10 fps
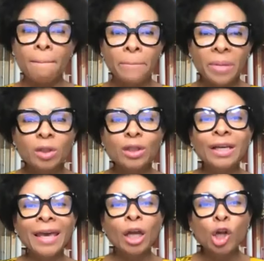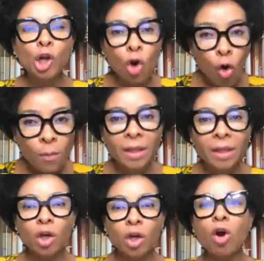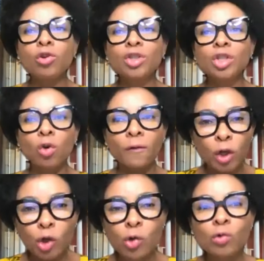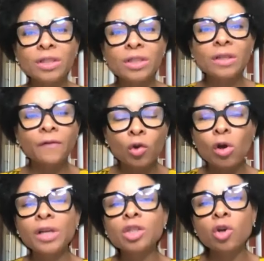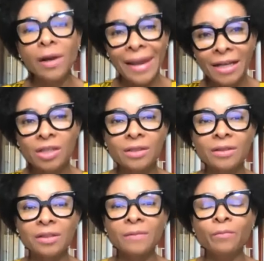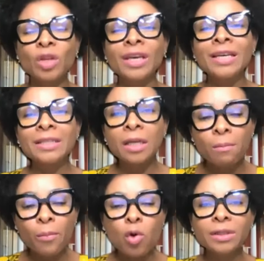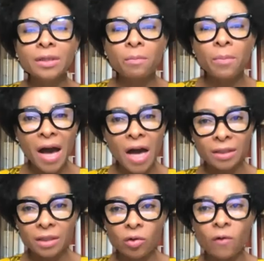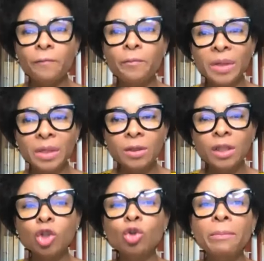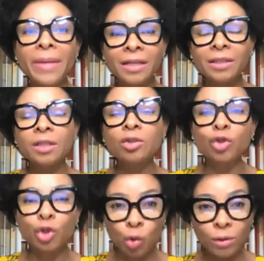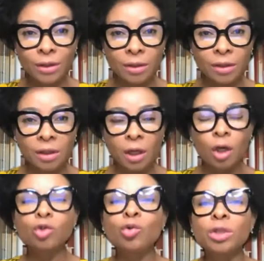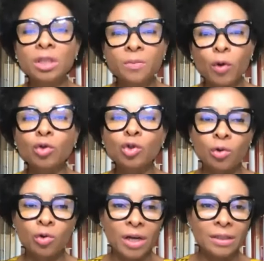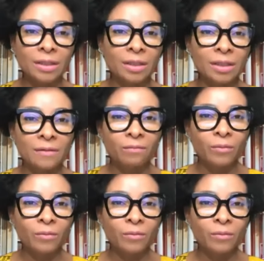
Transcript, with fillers: Building a global ecology of inclusive knowledge collections is an important part of building humanity's resources to respond to crisis.